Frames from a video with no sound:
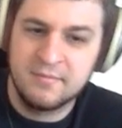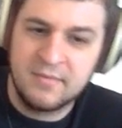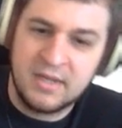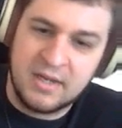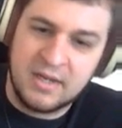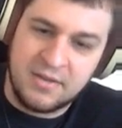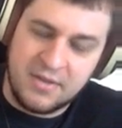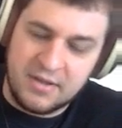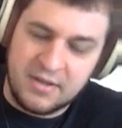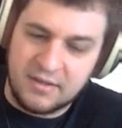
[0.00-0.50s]

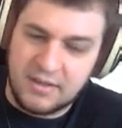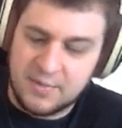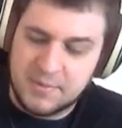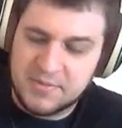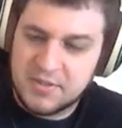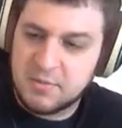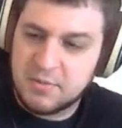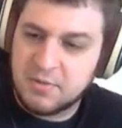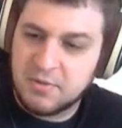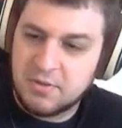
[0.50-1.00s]
And then
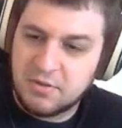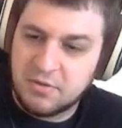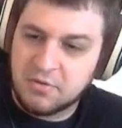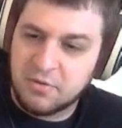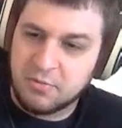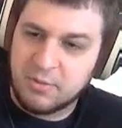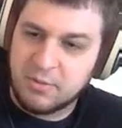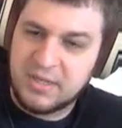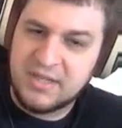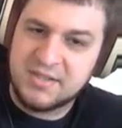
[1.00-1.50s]
Libster will clue
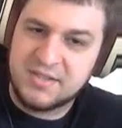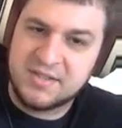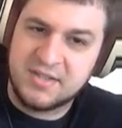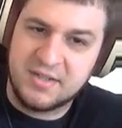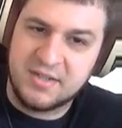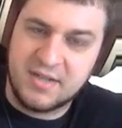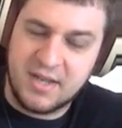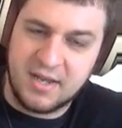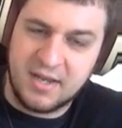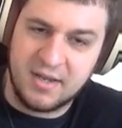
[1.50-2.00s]
greens
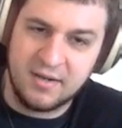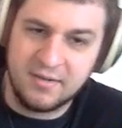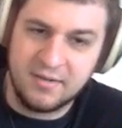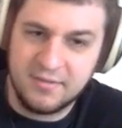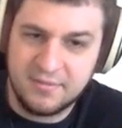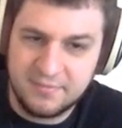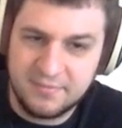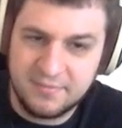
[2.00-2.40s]
to Dan,